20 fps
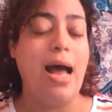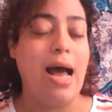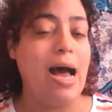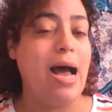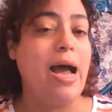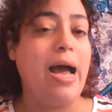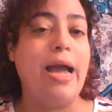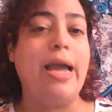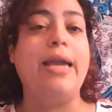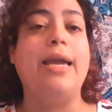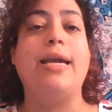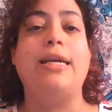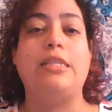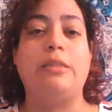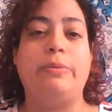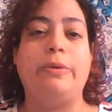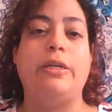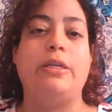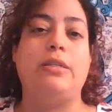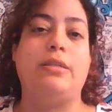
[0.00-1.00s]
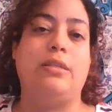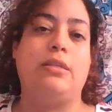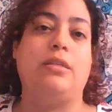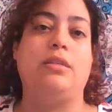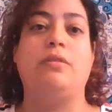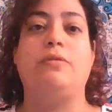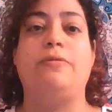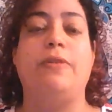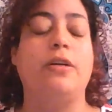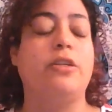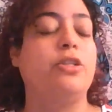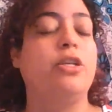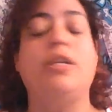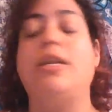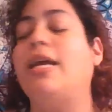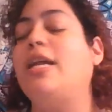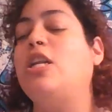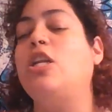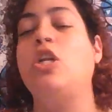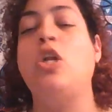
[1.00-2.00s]
I experienced this dysfunction,
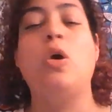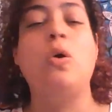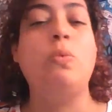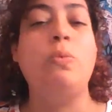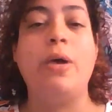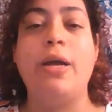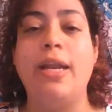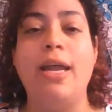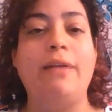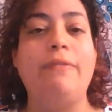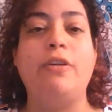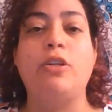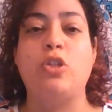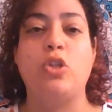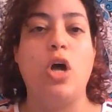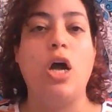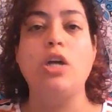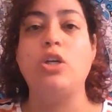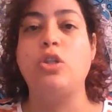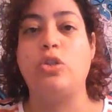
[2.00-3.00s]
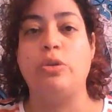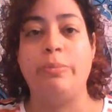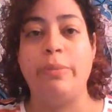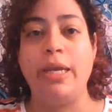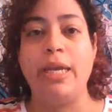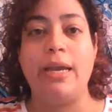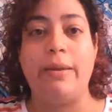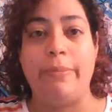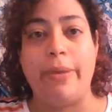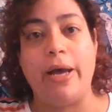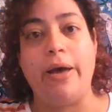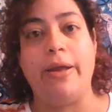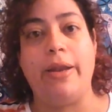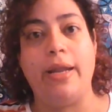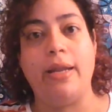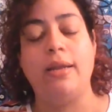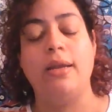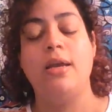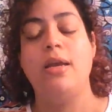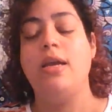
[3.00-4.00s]
and no one ever talked to me about
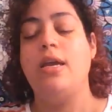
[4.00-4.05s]
it.